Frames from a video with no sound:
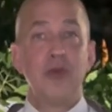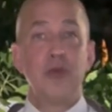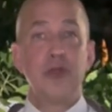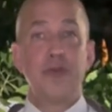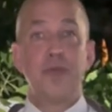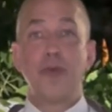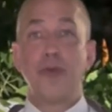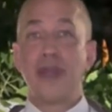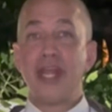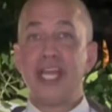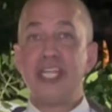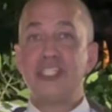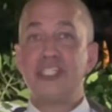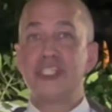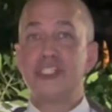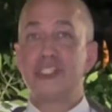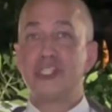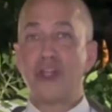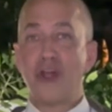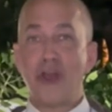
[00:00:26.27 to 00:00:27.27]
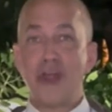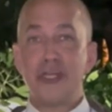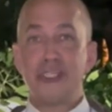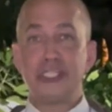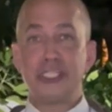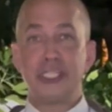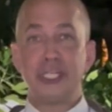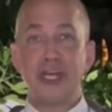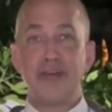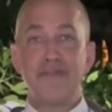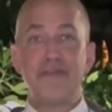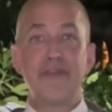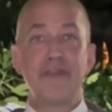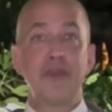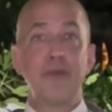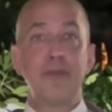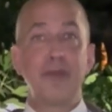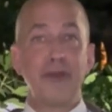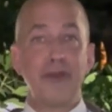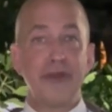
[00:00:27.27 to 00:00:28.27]
with branches large enough for
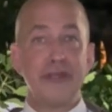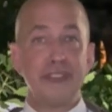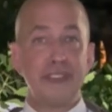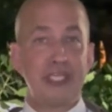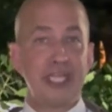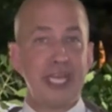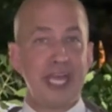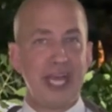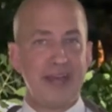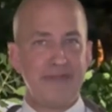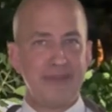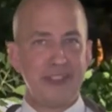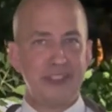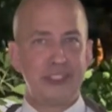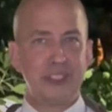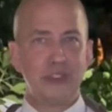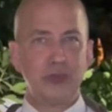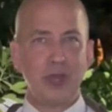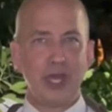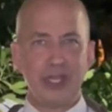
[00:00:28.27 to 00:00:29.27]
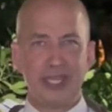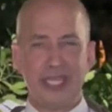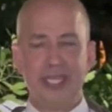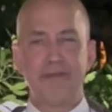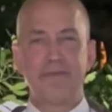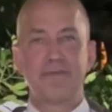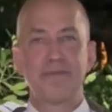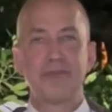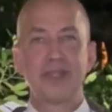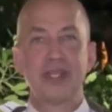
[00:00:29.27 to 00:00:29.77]
the birds of the heavens to dwell in.